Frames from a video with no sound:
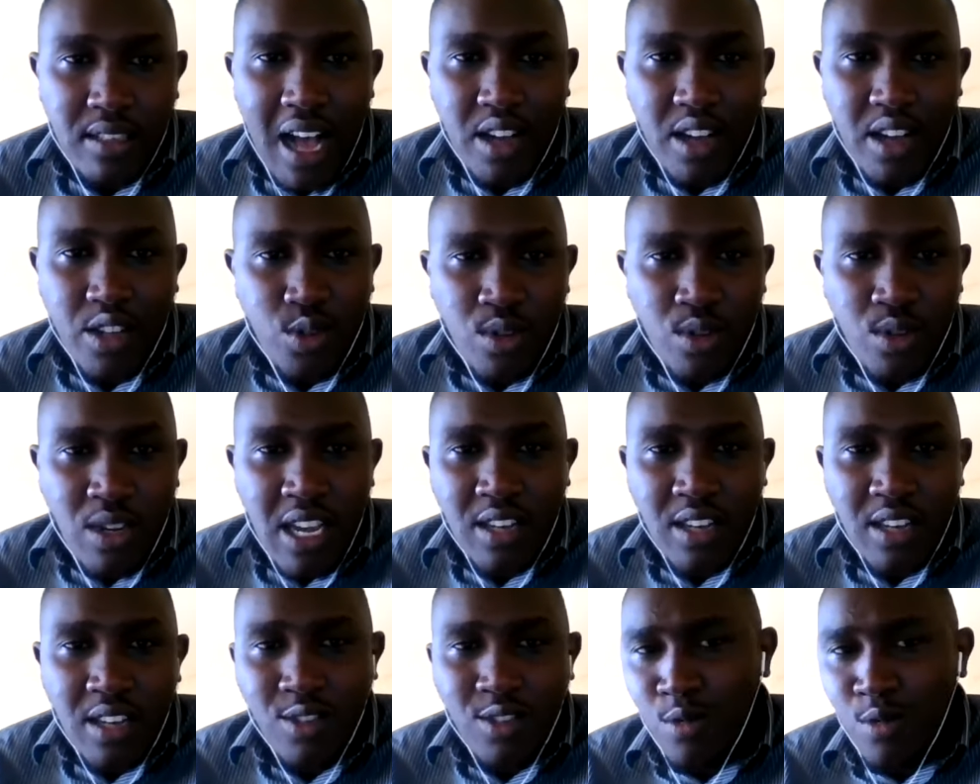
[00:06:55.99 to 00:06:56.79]

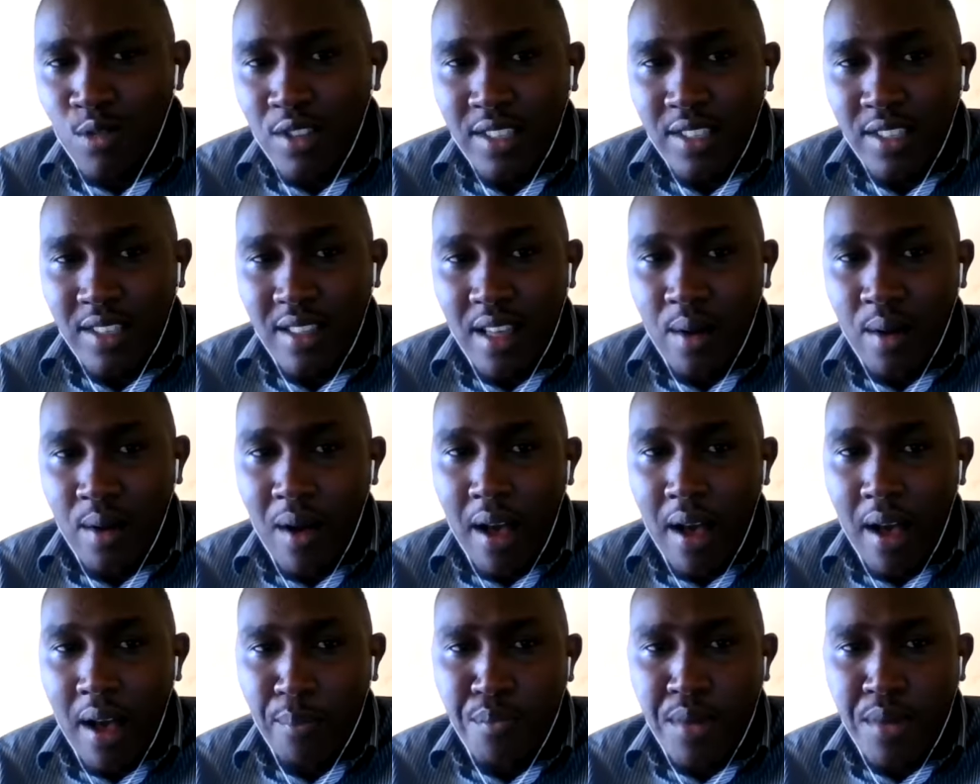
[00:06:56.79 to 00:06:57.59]
Acheulian tools they
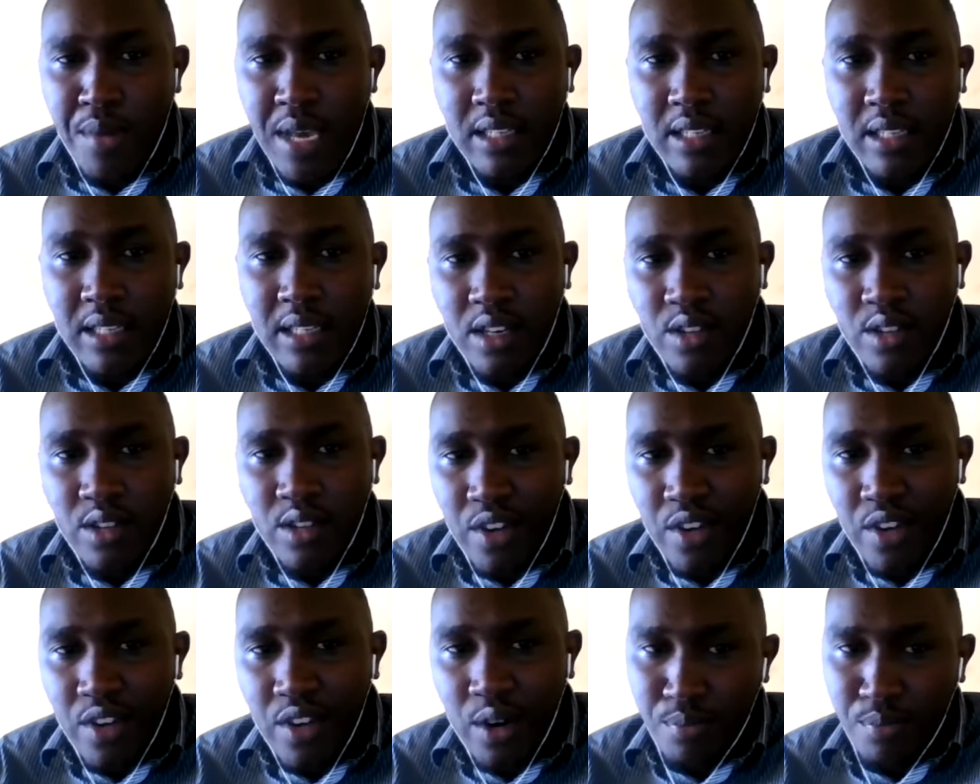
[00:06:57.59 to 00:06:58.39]
were a bit
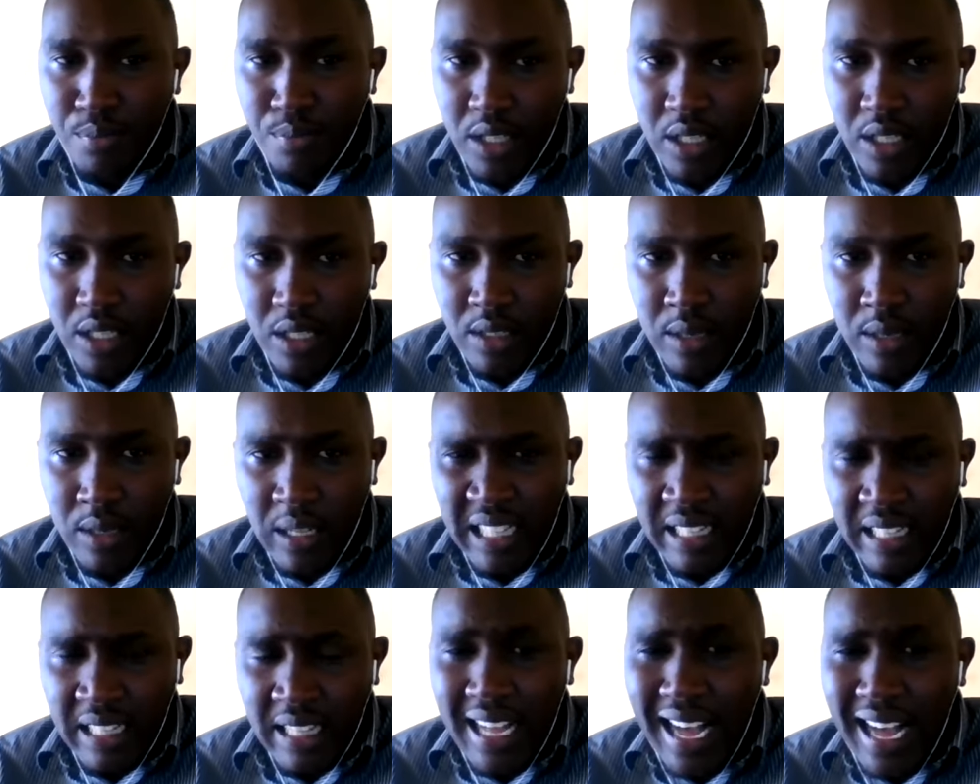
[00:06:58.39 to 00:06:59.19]
developed,
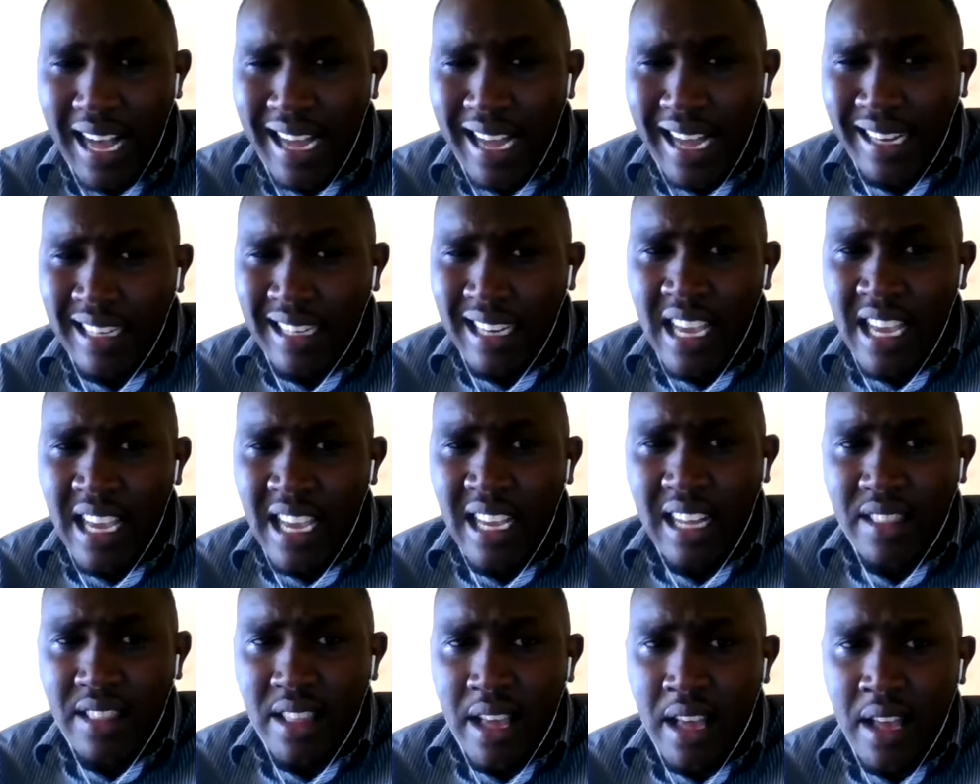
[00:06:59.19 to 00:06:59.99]

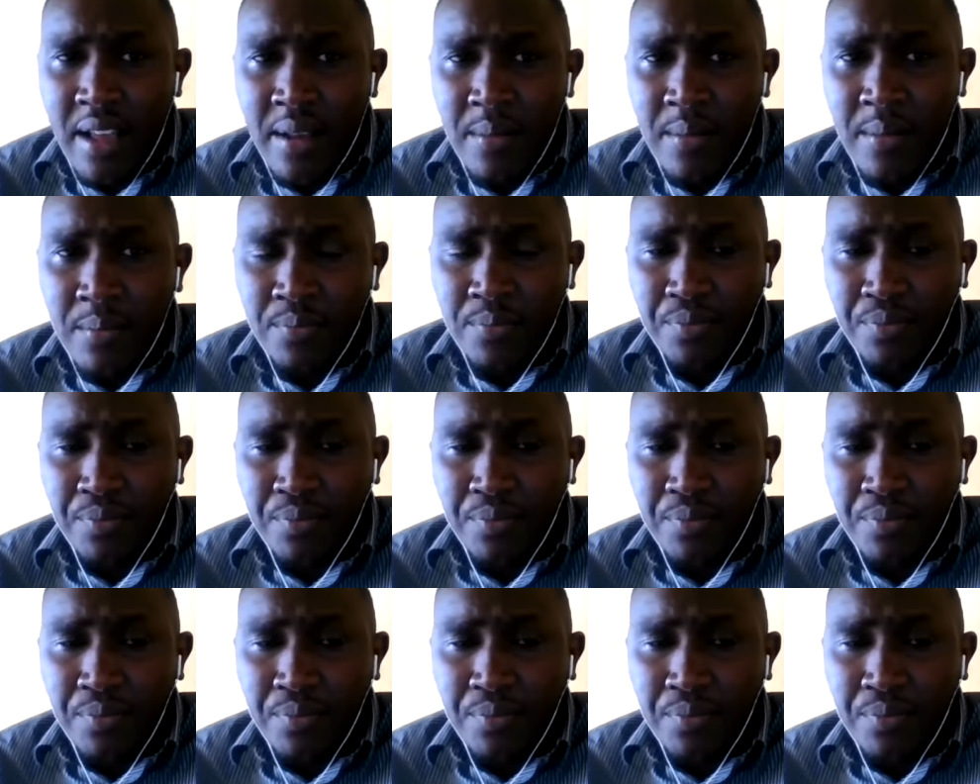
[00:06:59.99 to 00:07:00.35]
unlike the